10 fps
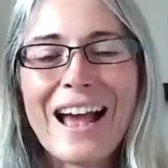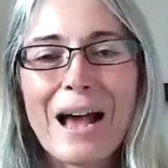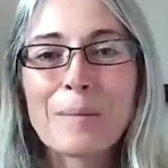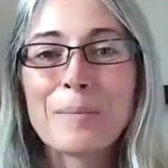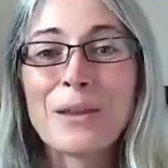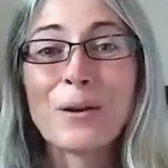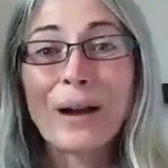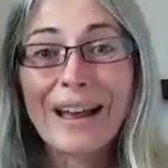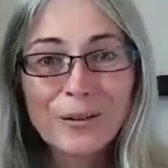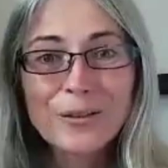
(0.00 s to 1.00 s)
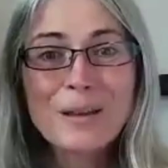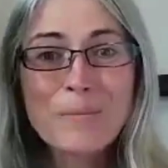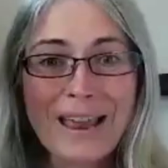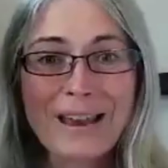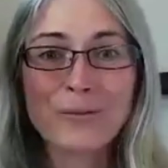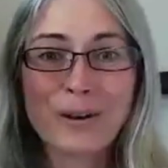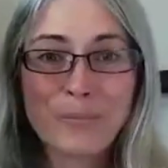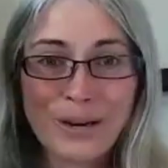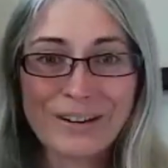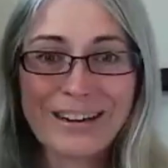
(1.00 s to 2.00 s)
a healthy pain-free
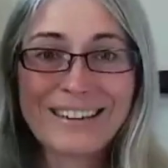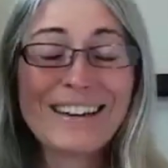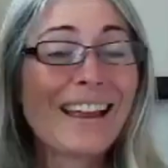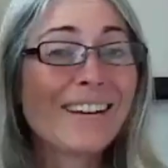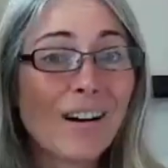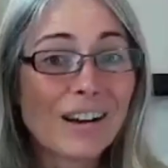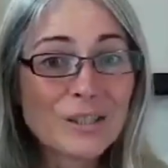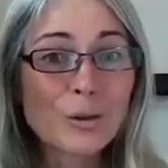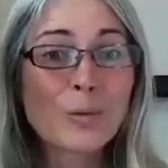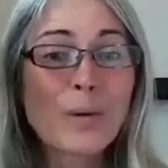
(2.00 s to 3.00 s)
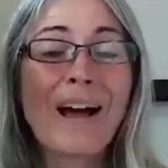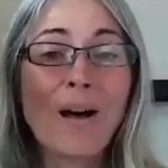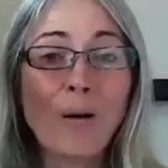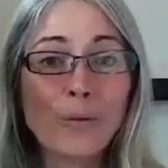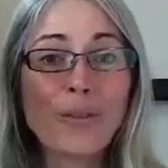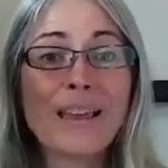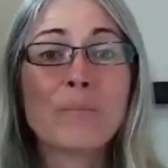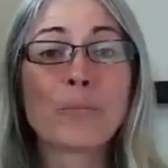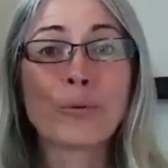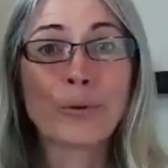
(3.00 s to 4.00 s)
period, and also
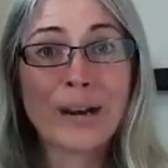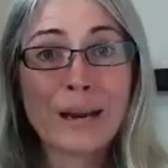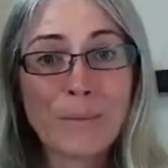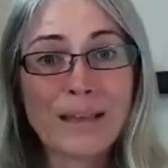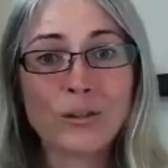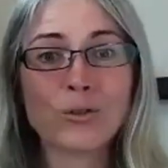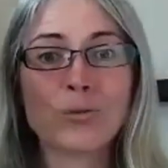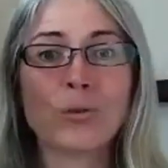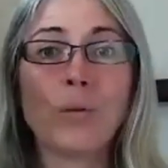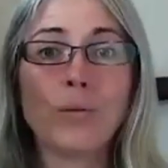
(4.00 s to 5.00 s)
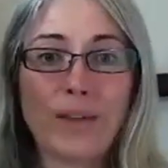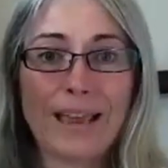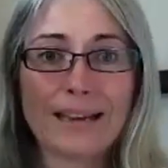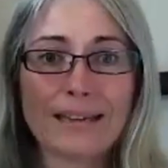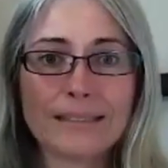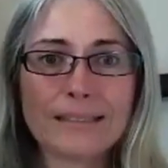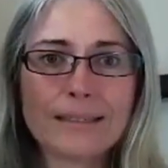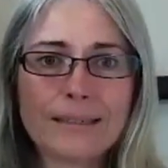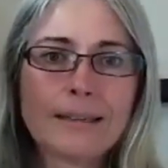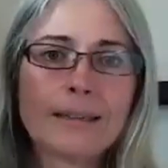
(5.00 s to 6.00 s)
healthy premenstrual phase.
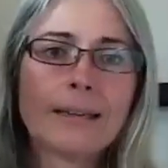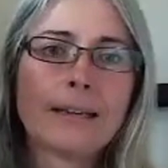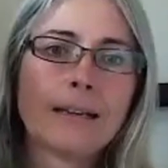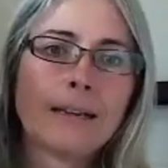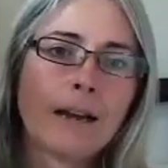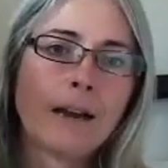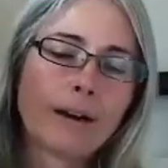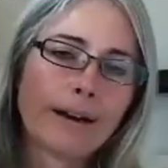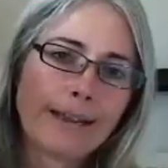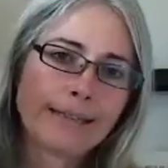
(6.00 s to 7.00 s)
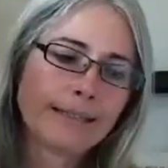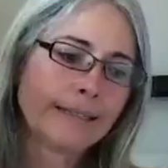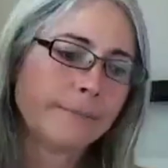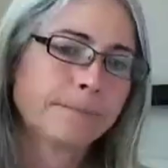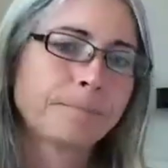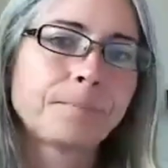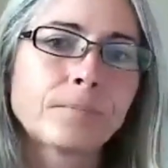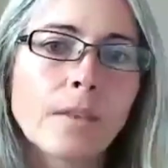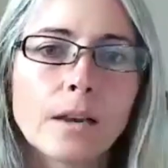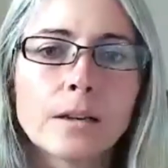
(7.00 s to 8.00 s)
All right.
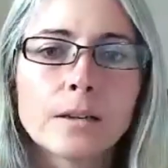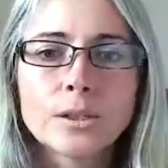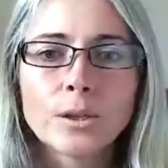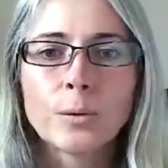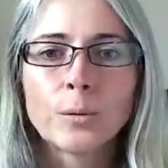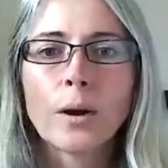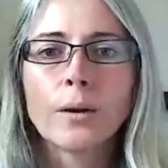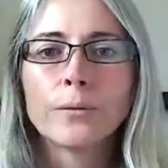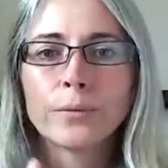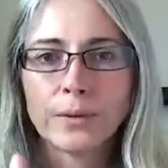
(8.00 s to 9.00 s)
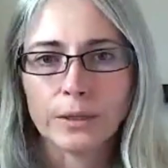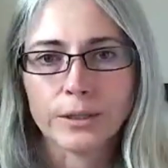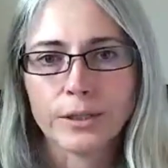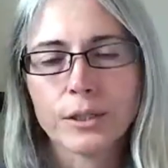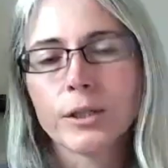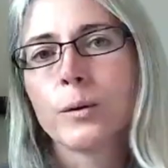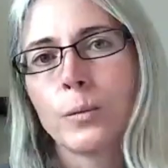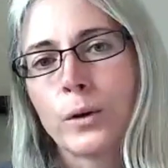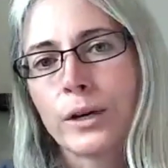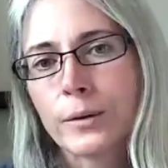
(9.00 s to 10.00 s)
So first,
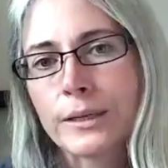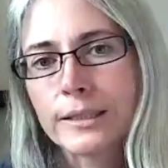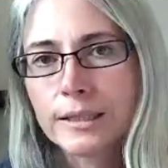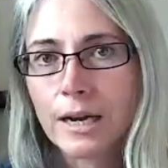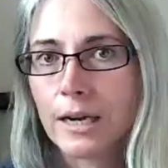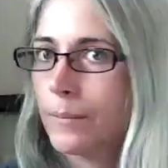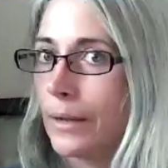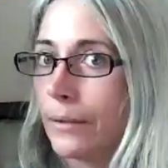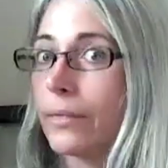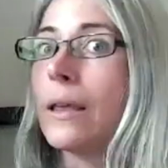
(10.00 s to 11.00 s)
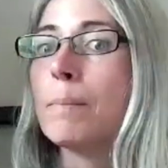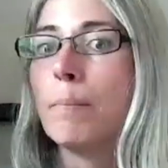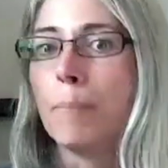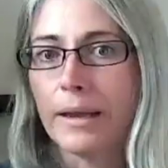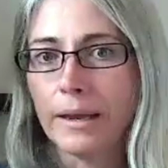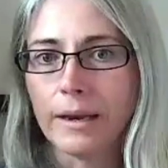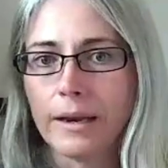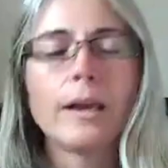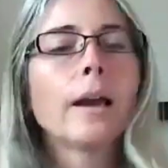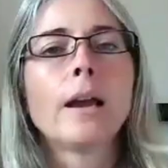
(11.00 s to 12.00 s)
we're going to talk about the
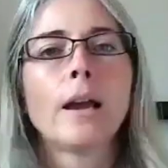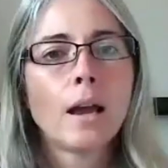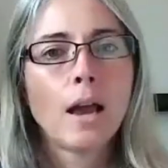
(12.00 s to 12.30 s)
big